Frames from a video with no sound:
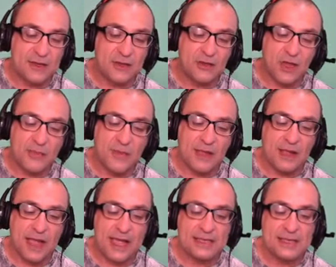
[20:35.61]
And you're talking about
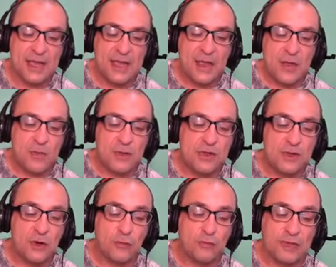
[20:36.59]
guys with,
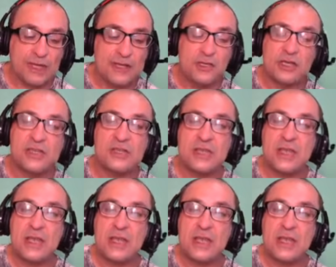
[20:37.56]
religious,